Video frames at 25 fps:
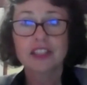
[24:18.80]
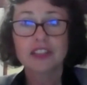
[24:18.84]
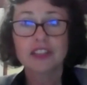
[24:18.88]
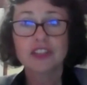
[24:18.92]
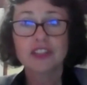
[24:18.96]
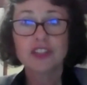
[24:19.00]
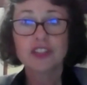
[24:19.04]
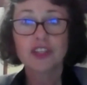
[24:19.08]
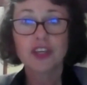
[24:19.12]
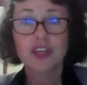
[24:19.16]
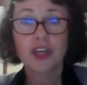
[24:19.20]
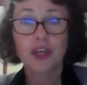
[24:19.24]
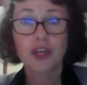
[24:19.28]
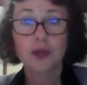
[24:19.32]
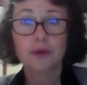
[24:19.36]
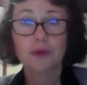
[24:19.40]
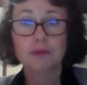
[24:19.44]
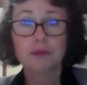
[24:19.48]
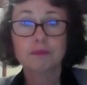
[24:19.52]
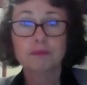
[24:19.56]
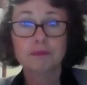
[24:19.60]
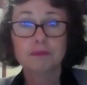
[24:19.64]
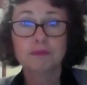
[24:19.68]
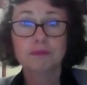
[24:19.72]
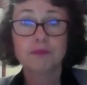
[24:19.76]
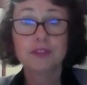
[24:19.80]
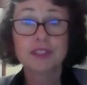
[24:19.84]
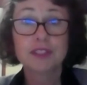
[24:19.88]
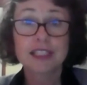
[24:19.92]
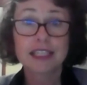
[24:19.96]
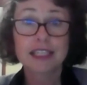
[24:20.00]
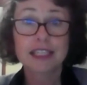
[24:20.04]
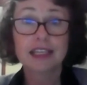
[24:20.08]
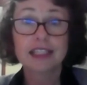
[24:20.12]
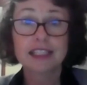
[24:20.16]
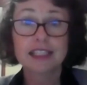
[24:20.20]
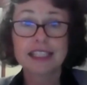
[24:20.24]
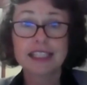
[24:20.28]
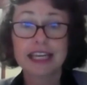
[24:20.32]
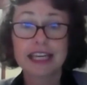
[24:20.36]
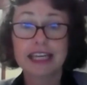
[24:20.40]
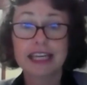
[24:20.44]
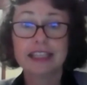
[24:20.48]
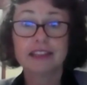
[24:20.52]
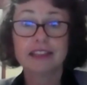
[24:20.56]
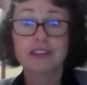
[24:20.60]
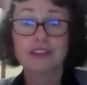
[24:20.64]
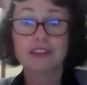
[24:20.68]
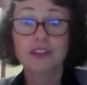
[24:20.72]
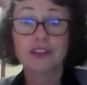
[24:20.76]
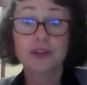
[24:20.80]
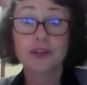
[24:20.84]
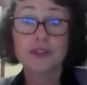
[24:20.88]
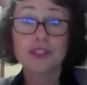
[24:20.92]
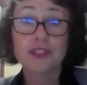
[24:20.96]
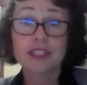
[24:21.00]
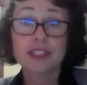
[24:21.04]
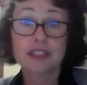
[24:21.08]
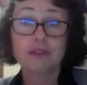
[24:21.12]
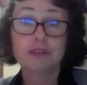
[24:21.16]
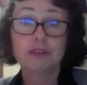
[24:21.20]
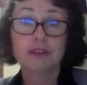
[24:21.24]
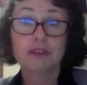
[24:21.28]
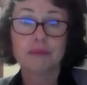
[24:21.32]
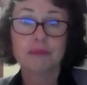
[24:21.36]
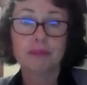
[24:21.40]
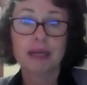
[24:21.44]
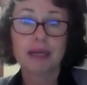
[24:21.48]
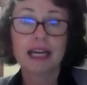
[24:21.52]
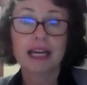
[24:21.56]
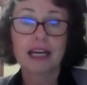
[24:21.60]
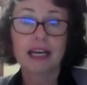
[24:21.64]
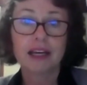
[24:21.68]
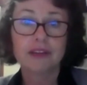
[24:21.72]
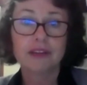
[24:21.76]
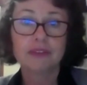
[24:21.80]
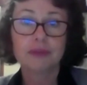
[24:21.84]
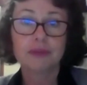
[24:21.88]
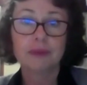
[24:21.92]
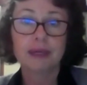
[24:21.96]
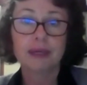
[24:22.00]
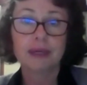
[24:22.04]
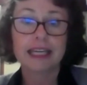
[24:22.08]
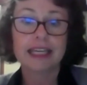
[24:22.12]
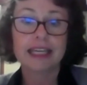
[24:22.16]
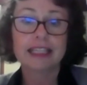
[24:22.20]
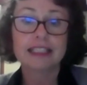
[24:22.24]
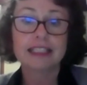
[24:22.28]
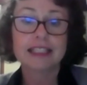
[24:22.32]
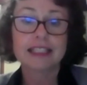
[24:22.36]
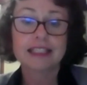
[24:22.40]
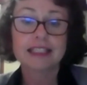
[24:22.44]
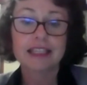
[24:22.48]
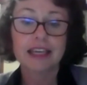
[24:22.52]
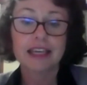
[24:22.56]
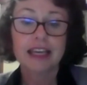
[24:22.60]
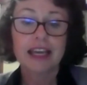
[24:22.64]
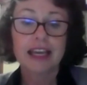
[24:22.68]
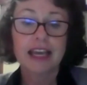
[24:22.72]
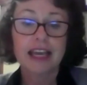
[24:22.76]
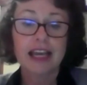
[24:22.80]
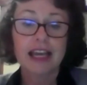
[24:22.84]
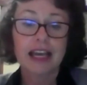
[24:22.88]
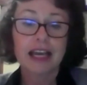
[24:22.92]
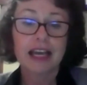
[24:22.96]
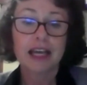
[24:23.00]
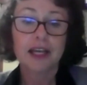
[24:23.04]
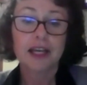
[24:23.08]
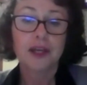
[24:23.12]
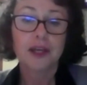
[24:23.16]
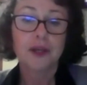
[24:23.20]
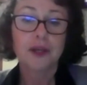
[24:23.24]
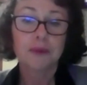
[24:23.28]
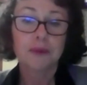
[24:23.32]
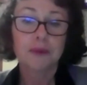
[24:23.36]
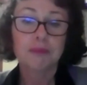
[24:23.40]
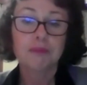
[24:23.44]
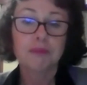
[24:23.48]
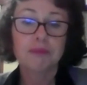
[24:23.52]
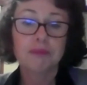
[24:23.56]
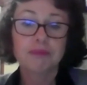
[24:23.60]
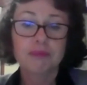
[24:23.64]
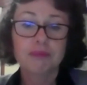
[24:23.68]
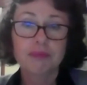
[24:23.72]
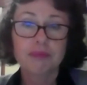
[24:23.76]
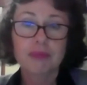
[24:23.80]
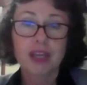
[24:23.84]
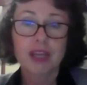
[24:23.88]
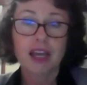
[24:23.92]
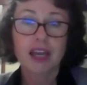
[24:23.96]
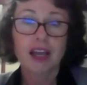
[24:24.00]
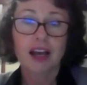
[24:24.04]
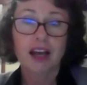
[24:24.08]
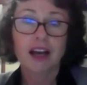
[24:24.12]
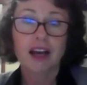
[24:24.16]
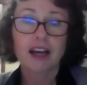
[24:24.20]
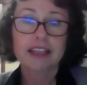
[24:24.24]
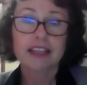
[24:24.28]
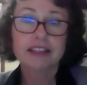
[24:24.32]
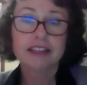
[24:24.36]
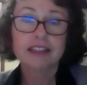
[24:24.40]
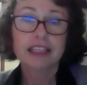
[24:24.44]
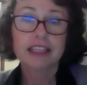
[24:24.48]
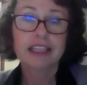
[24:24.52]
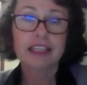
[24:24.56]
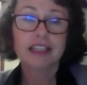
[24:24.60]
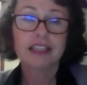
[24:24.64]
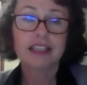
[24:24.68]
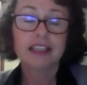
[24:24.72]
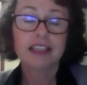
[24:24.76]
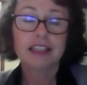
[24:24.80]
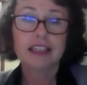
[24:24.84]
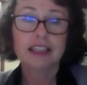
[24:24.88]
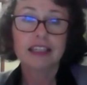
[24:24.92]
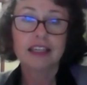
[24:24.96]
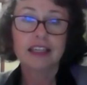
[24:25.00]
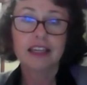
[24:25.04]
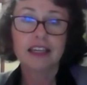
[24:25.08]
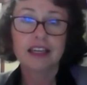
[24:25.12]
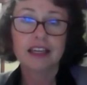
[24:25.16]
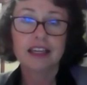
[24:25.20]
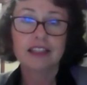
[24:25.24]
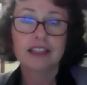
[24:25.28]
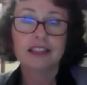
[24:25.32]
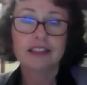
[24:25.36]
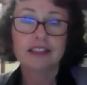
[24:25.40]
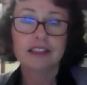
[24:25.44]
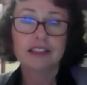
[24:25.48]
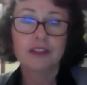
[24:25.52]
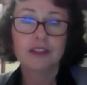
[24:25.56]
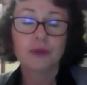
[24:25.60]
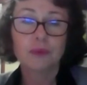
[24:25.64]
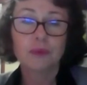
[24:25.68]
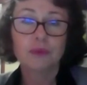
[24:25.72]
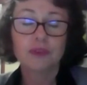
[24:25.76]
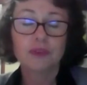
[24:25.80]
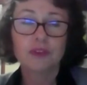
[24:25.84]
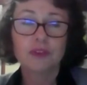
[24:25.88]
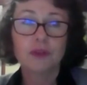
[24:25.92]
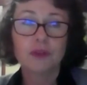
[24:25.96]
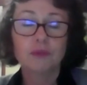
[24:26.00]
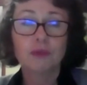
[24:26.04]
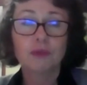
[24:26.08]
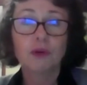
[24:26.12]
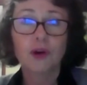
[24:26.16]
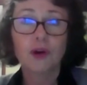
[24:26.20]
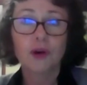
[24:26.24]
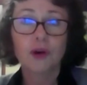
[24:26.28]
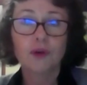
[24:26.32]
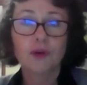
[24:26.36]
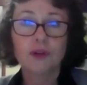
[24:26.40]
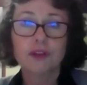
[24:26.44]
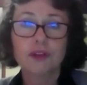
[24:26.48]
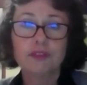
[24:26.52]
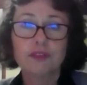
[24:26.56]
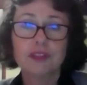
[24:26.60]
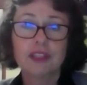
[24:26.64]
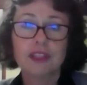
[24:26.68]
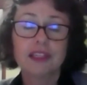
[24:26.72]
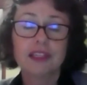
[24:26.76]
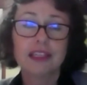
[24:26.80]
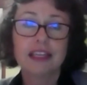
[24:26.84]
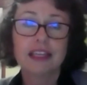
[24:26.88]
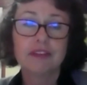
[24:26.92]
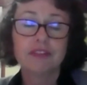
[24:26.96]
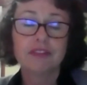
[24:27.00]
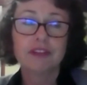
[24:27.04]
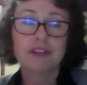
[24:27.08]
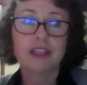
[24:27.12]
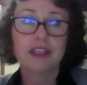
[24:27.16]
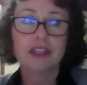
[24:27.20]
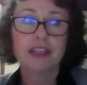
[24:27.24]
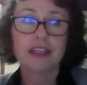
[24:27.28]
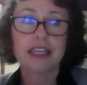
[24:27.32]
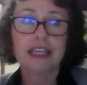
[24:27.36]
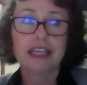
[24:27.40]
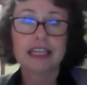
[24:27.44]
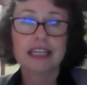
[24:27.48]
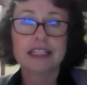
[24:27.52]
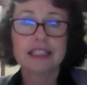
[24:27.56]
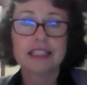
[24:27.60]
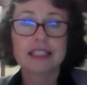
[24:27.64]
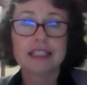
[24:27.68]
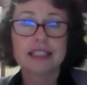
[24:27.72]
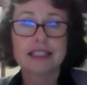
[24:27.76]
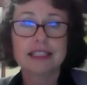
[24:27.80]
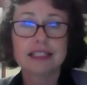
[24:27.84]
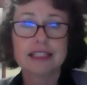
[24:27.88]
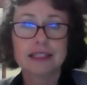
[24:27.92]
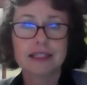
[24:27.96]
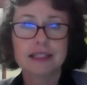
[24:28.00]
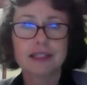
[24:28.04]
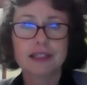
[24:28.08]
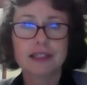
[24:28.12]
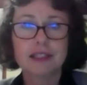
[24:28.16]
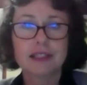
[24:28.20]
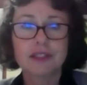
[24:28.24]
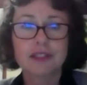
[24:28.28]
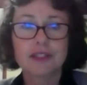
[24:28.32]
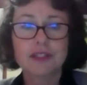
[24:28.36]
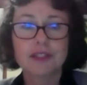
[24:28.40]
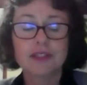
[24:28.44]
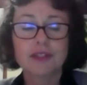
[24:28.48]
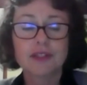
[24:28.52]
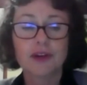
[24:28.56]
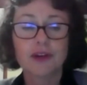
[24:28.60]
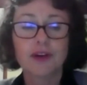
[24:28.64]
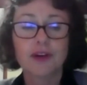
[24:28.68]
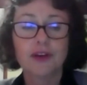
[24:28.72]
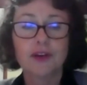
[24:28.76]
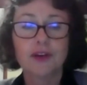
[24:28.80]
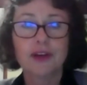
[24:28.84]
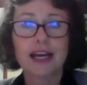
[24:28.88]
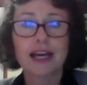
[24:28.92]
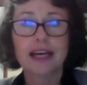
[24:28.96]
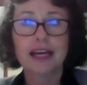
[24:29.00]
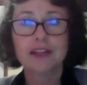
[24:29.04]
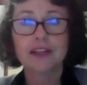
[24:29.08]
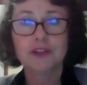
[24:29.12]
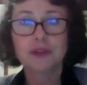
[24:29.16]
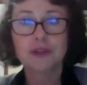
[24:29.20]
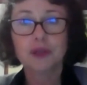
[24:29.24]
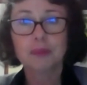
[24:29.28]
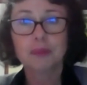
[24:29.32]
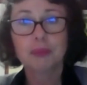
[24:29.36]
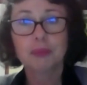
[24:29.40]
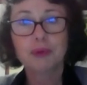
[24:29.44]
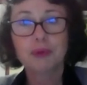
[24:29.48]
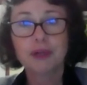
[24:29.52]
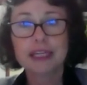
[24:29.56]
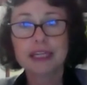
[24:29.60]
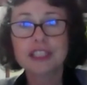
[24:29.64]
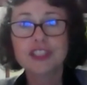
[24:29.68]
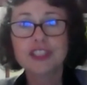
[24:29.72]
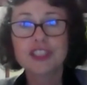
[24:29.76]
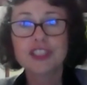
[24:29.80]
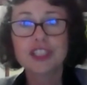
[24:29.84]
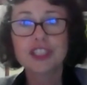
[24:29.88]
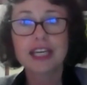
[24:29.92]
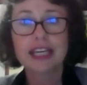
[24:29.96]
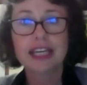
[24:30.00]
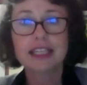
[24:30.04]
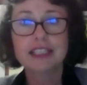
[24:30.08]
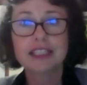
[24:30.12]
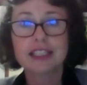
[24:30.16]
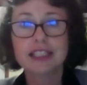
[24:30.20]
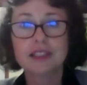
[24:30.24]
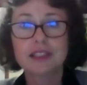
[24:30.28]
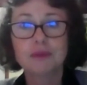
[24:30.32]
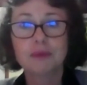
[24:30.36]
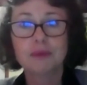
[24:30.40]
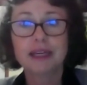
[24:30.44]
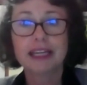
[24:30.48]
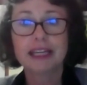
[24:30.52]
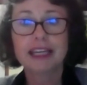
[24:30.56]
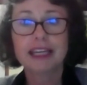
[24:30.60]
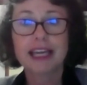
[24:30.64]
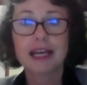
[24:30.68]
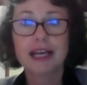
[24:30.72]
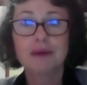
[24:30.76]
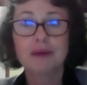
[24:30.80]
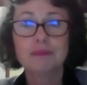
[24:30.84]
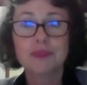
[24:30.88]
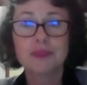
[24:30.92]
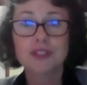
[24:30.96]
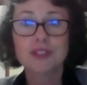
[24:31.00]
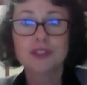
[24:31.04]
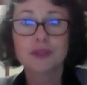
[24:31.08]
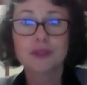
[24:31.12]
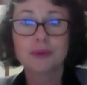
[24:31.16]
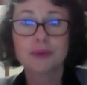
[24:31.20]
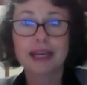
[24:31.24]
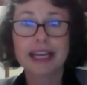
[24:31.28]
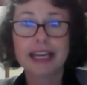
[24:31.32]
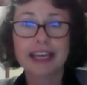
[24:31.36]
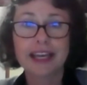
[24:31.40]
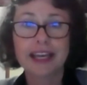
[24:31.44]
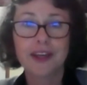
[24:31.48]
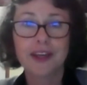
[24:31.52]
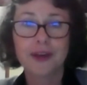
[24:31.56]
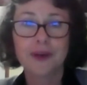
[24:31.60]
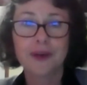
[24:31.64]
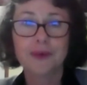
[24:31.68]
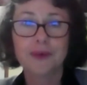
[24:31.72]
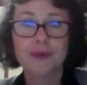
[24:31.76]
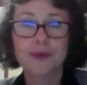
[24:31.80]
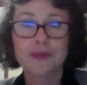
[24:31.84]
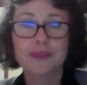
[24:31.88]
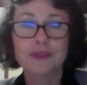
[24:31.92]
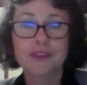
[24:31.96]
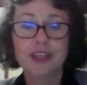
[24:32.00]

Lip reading: to help facilitate those different pathways. I think the role of the liver is so underappreciated when it comes to our health.